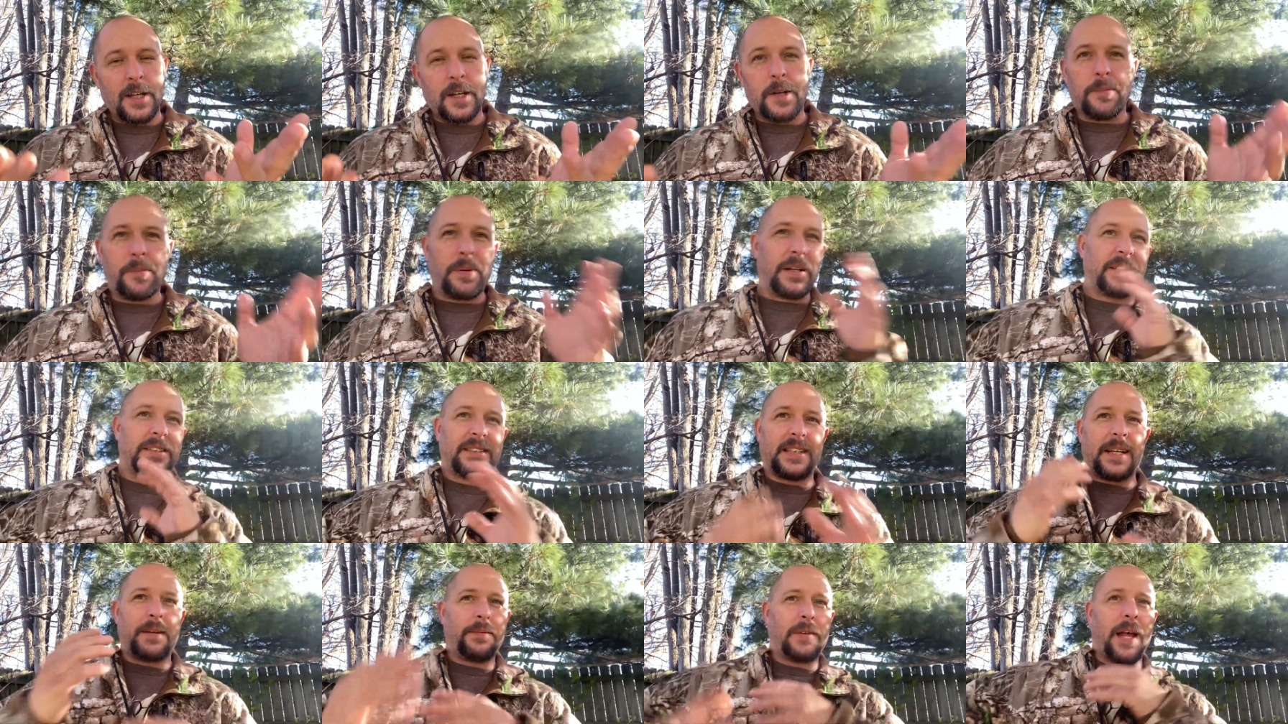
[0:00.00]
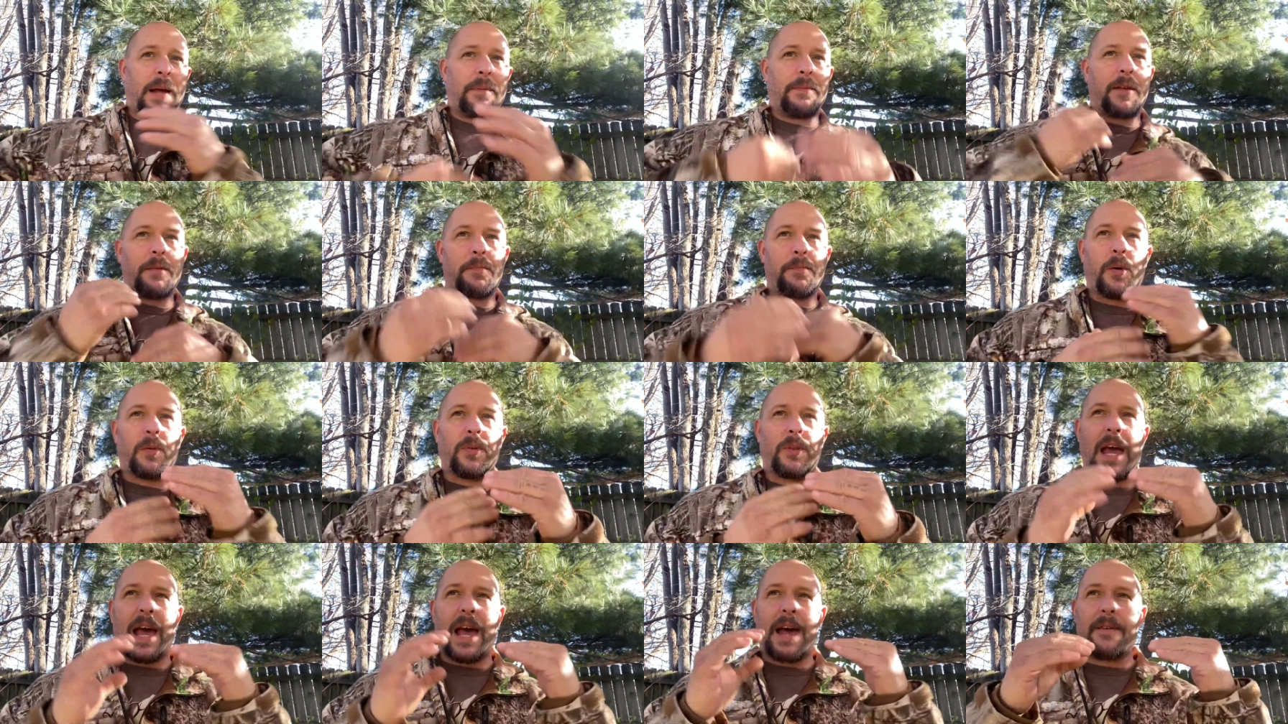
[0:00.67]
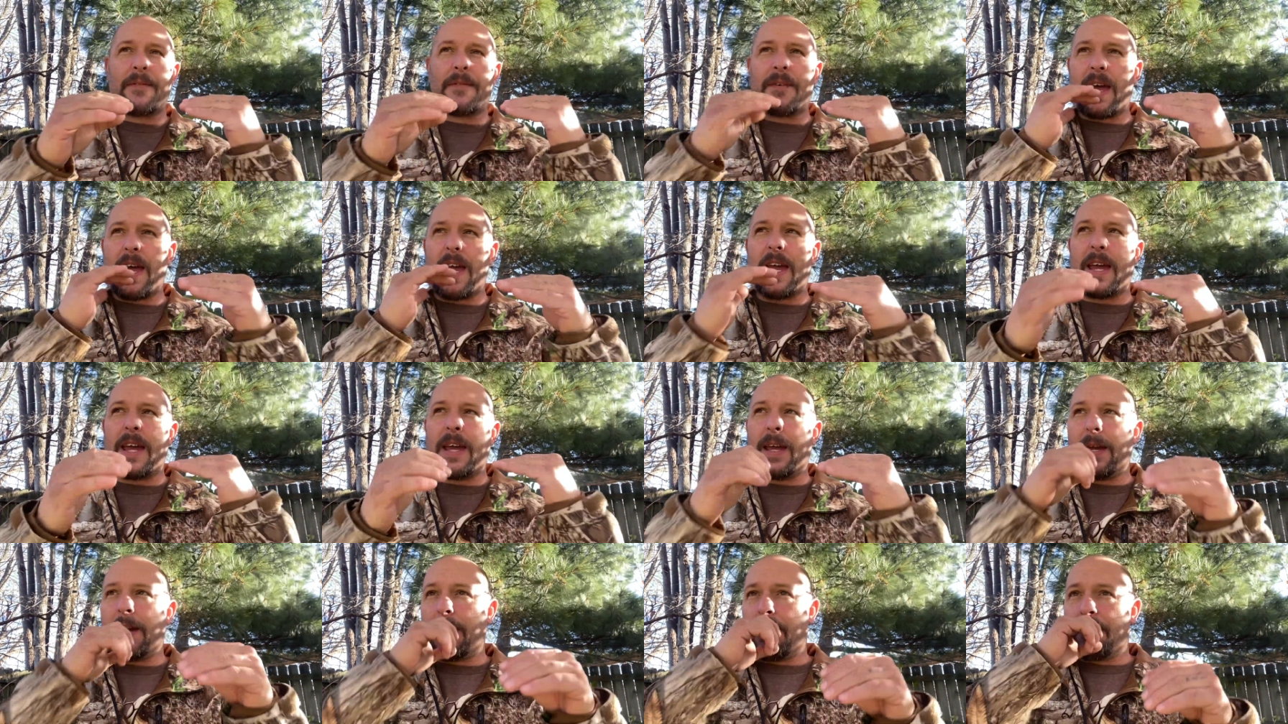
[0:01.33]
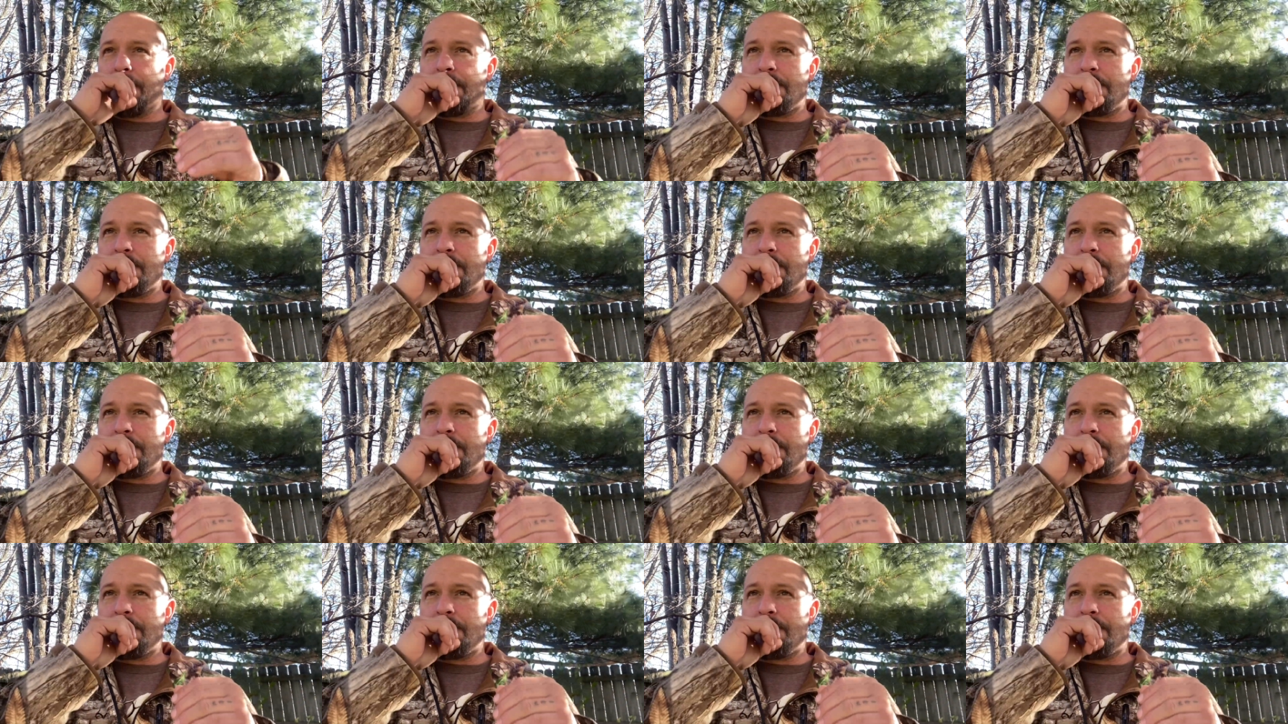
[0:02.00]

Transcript: But at the same time, they both have a.